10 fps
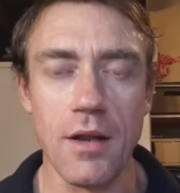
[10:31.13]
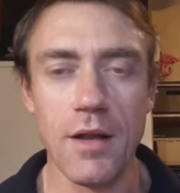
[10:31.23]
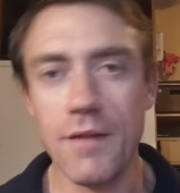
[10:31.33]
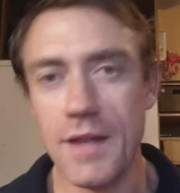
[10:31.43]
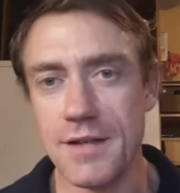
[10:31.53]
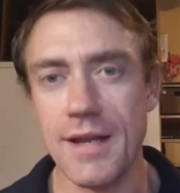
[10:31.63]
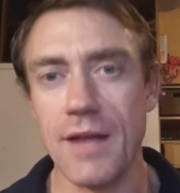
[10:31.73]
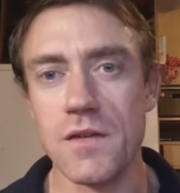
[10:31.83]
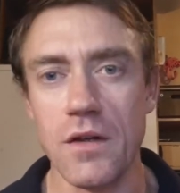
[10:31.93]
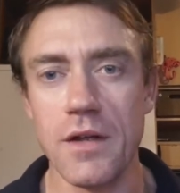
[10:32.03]
And this is
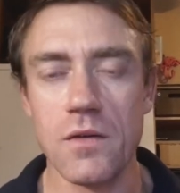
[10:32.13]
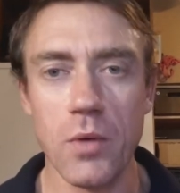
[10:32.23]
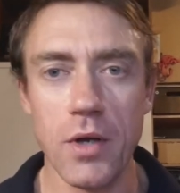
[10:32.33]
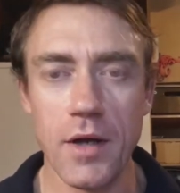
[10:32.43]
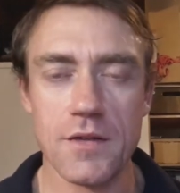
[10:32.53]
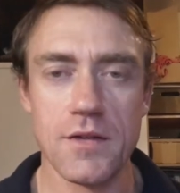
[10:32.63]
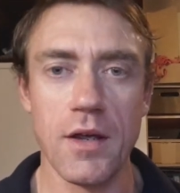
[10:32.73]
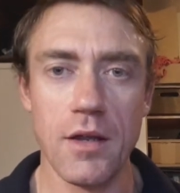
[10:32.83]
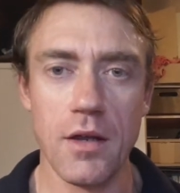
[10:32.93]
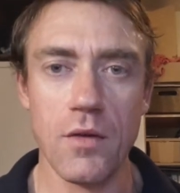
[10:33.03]
how science works.
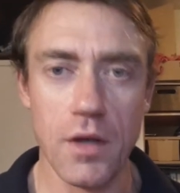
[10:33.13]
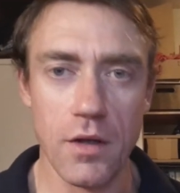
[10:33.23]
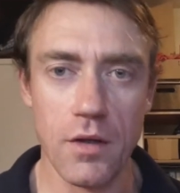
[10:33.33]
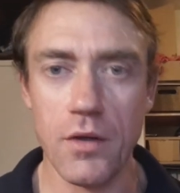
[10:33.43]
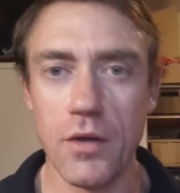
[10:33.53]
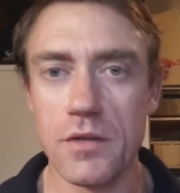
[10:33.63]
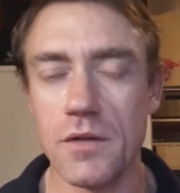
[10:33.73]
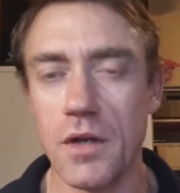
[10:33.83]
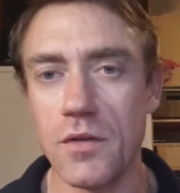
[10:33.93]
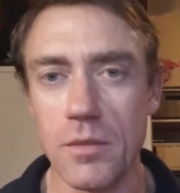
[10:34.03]

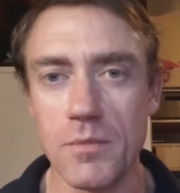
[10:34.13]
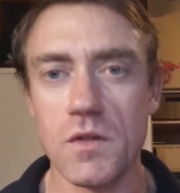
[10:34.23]
Some